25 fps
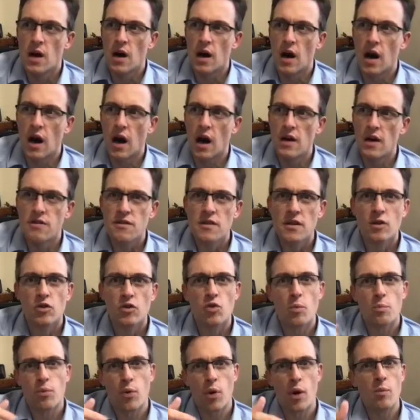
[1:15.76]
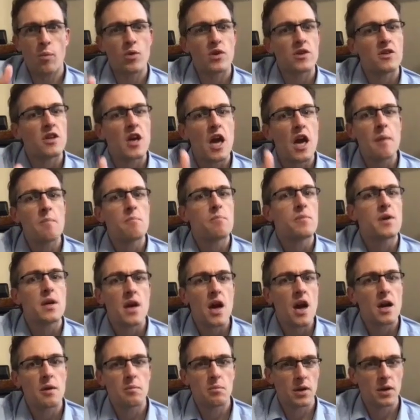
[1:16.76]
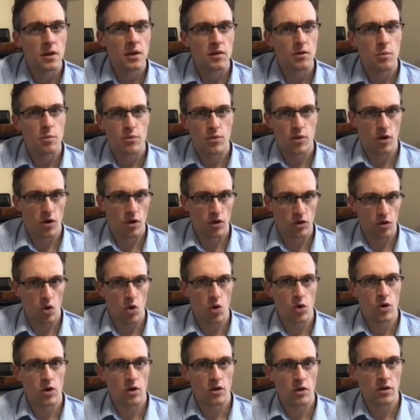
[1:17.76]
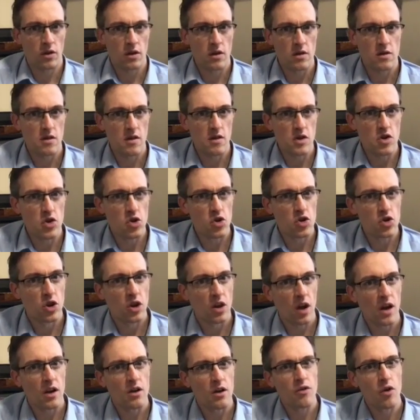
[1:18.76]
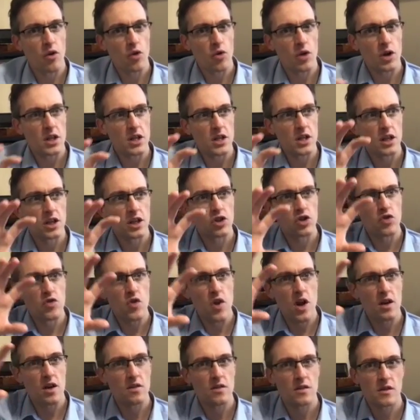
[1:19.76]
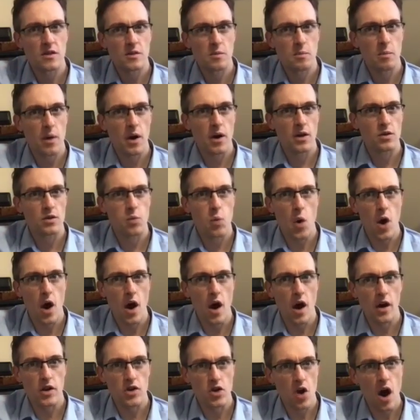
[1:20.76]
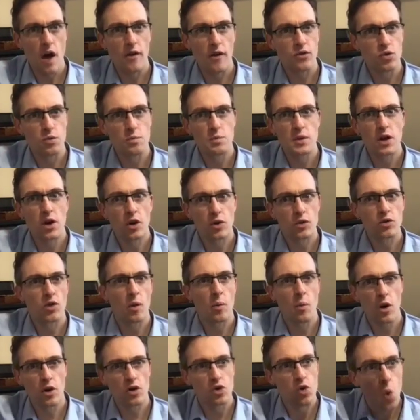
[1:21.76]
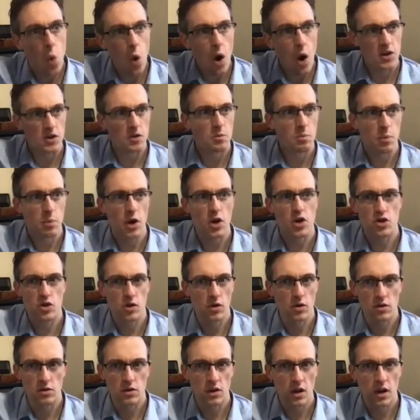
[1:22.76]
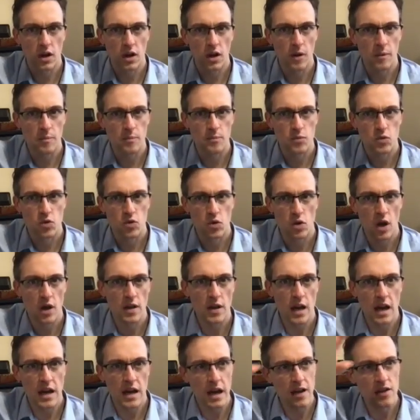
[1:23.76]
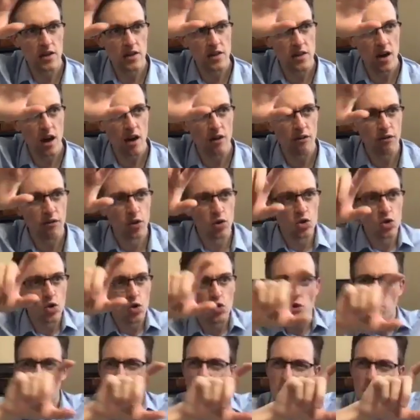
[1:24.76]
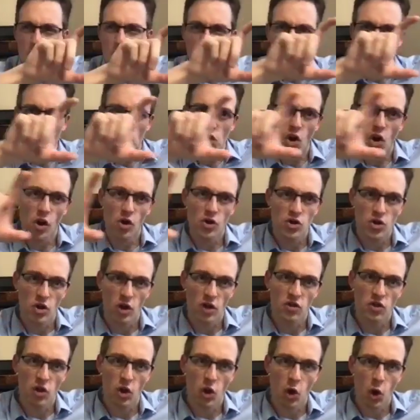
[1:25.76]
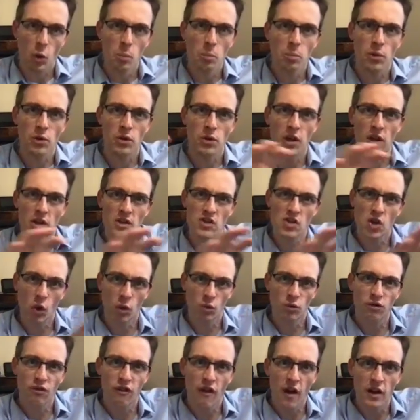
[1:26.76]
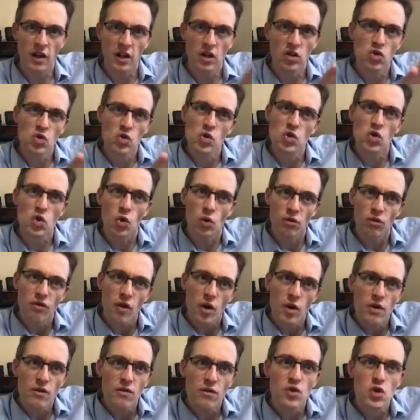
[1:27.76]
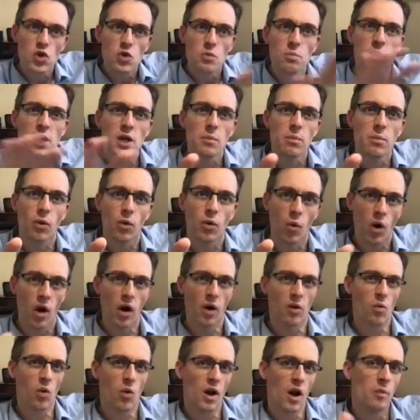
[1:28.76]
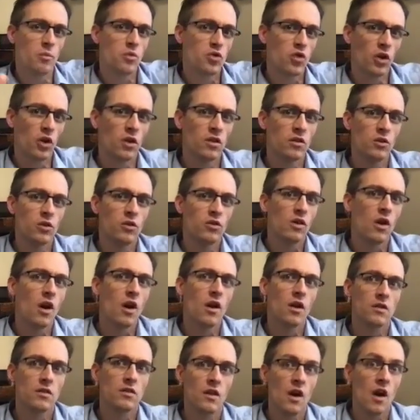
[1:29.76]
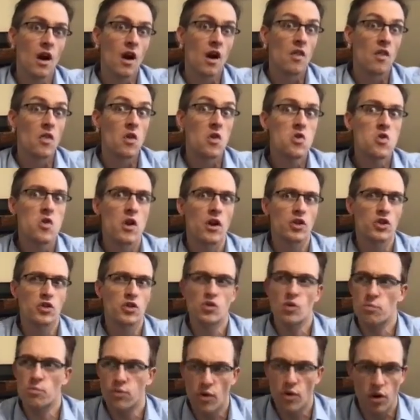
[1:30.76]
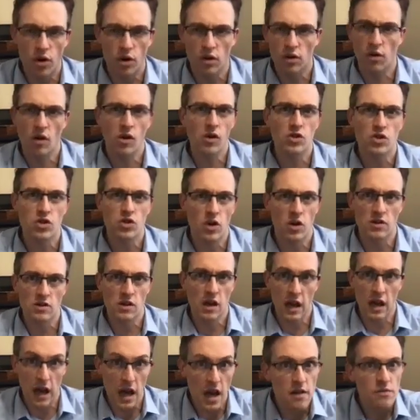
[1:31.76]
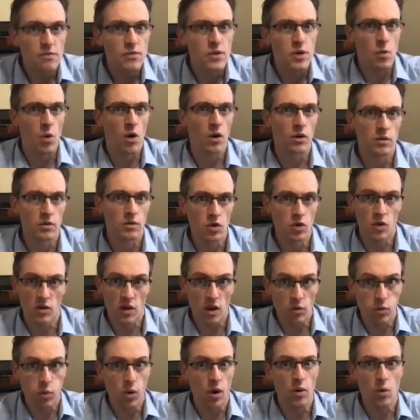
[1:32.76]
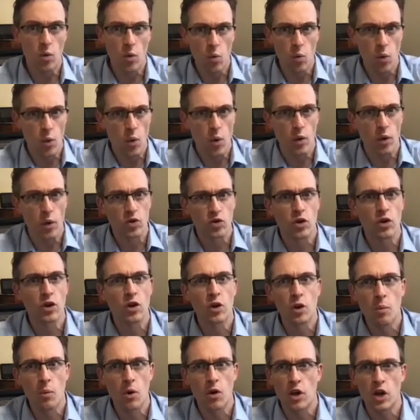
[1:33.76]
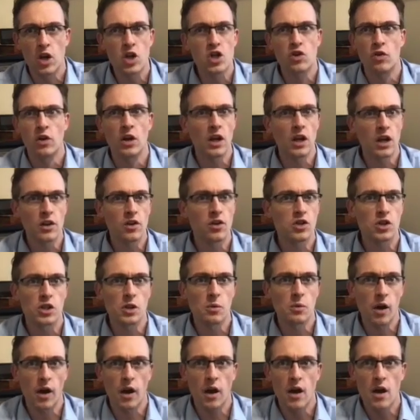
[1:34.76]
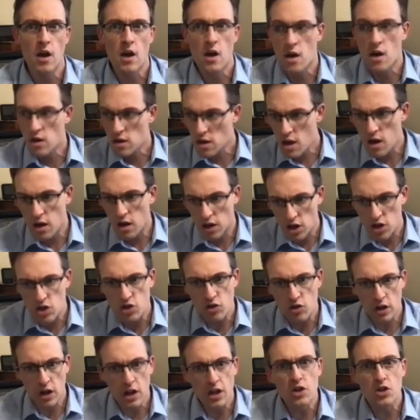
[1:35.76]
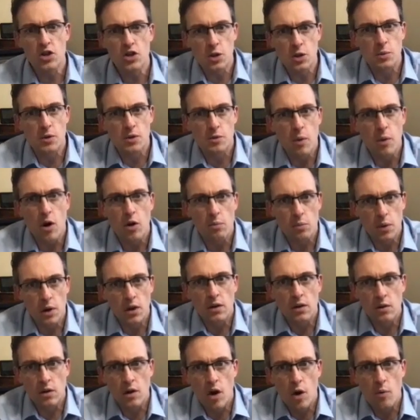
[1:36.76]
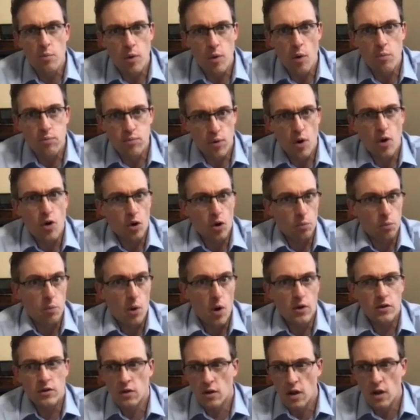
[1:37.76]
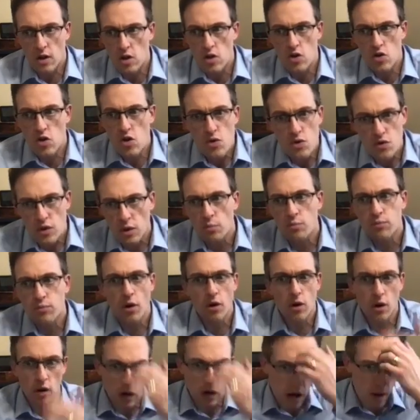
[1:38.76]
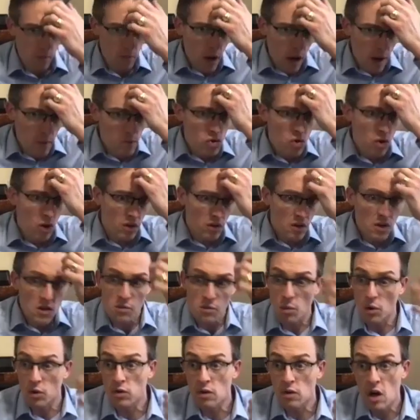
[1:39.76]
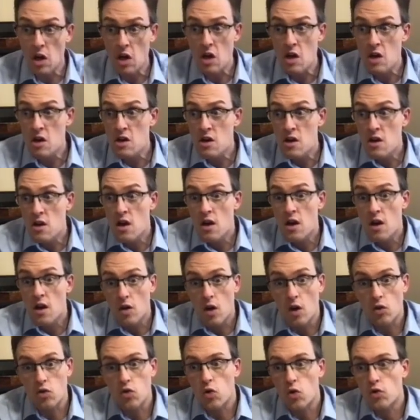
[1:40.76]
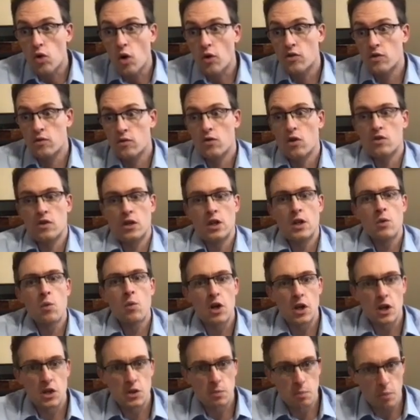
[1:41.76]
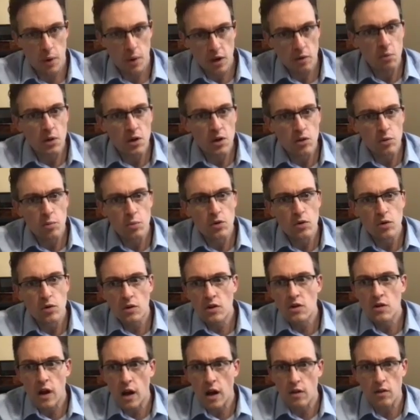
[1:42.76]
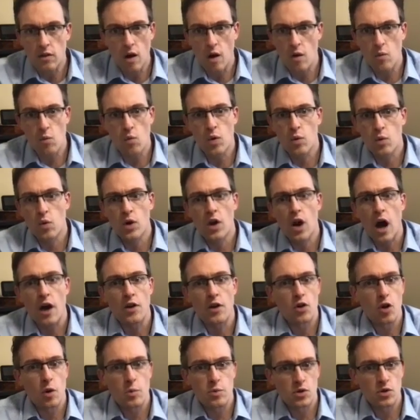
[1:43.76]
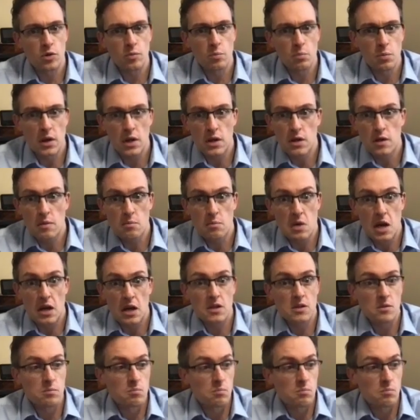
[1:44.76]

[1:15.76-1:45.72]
I think the problem with the MBA being the product owners, if you kind of already create this space where you have to be someone quite special, and therefore, the product culture in the company is confined into, very few people. What I'm trying to say is, no, actually, the product culture is like everyone. So that's what we were talking about engineering leadership. Like, yeah, engineering leadership is about being a product person, and you think product. Like, I'm doing this, but does anyone expect me to do this? Like, will adoption be